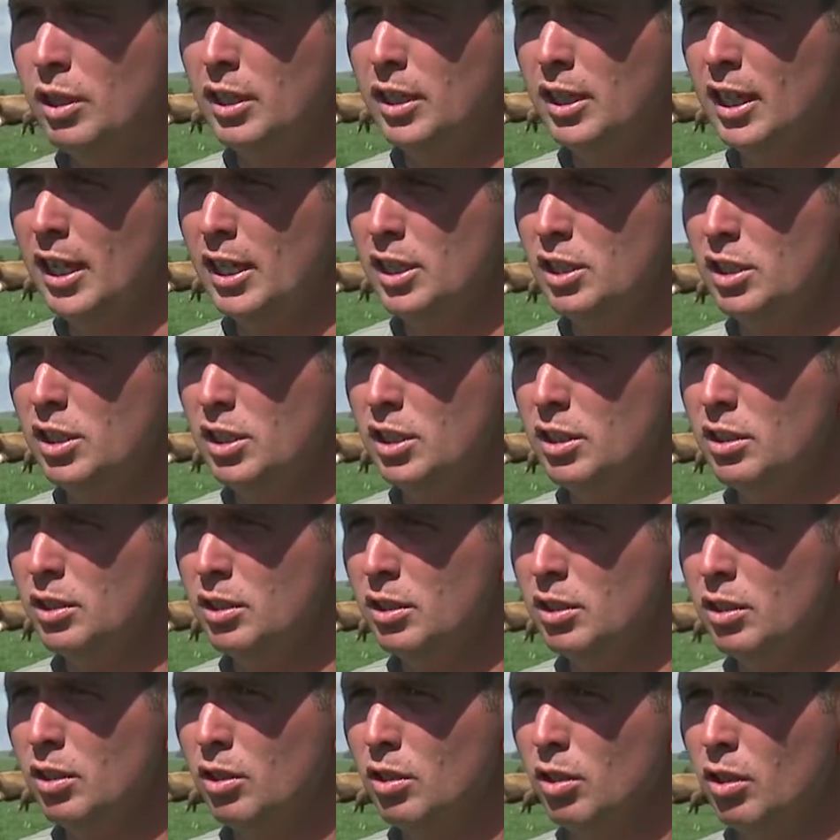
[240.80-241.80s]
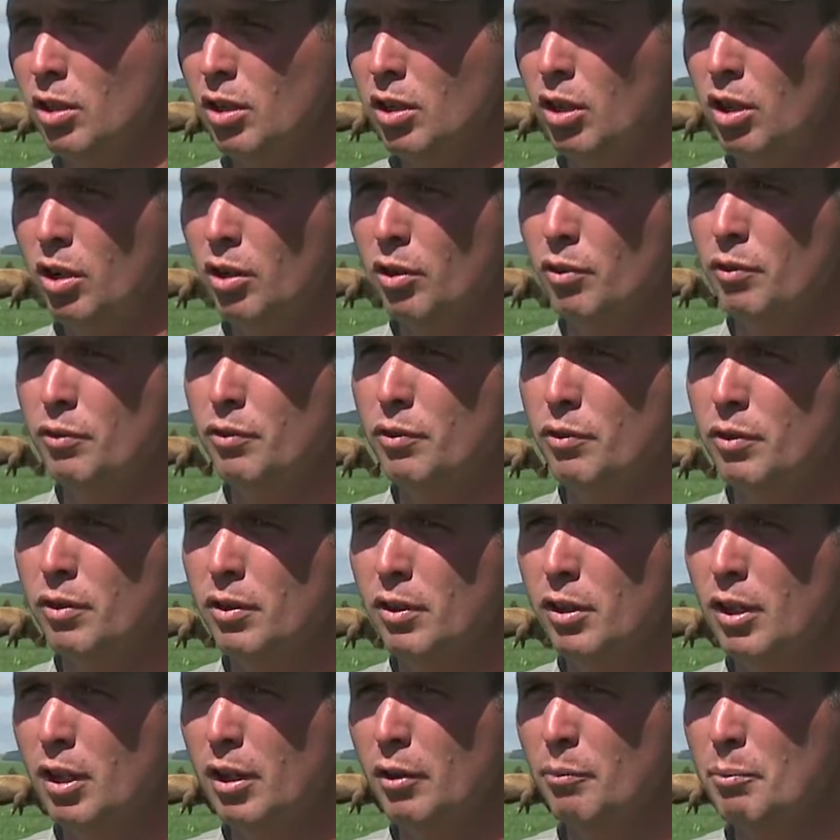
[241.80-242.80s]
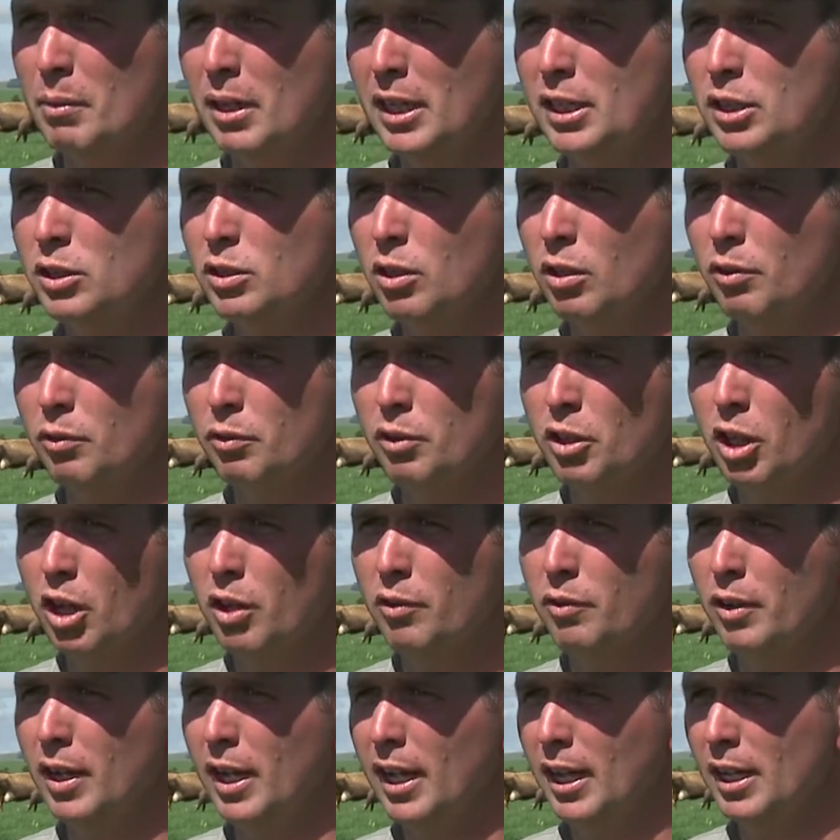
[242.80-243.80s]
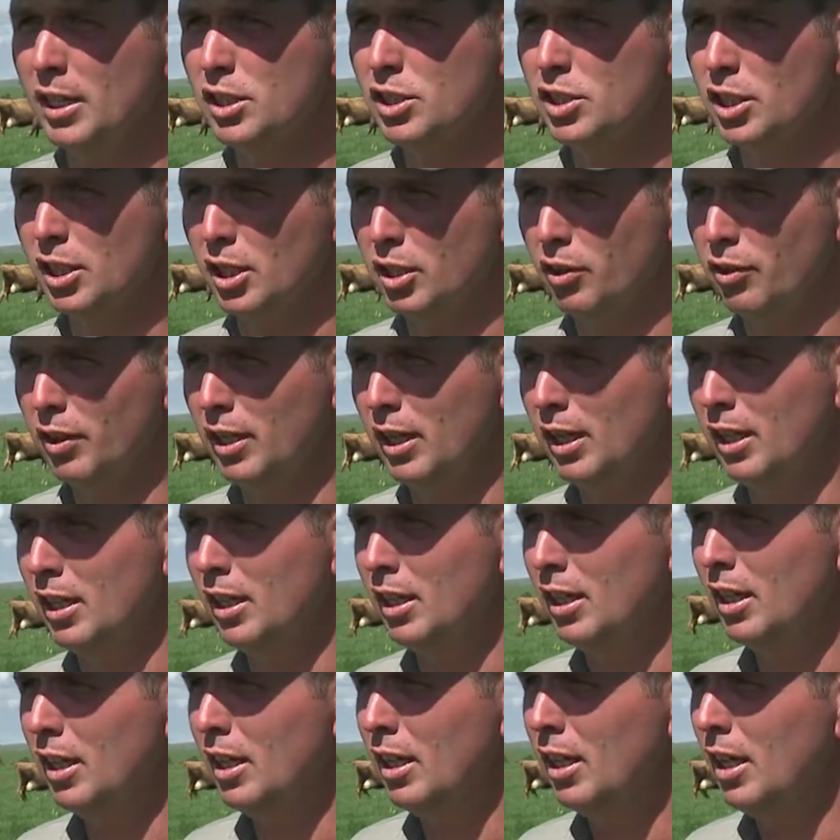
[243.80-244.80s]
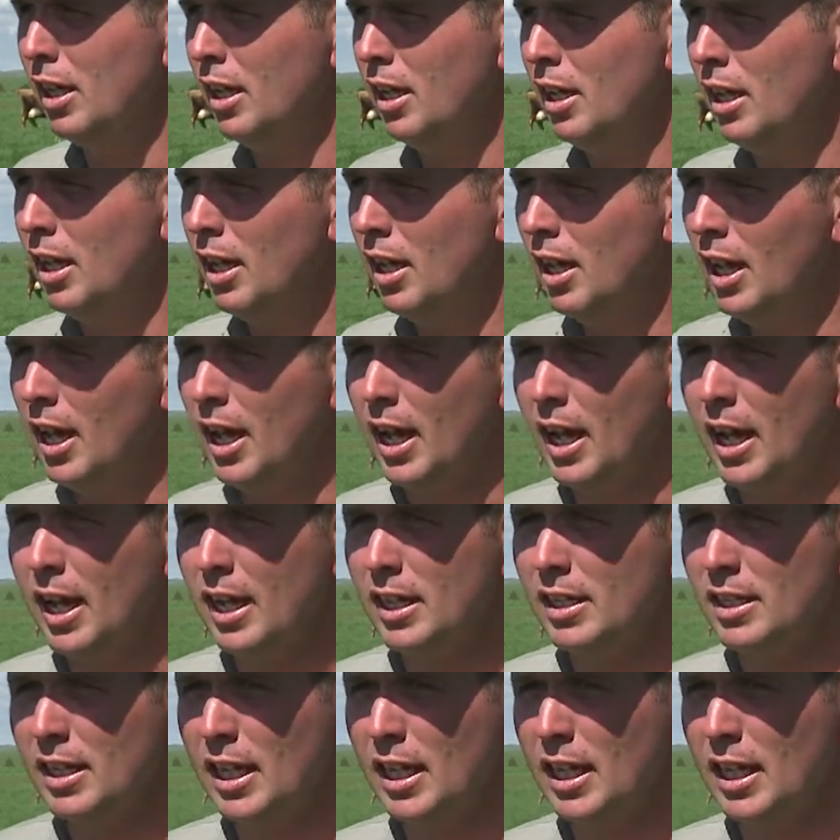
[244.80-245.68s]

kgs of a mix of clover and chicory. And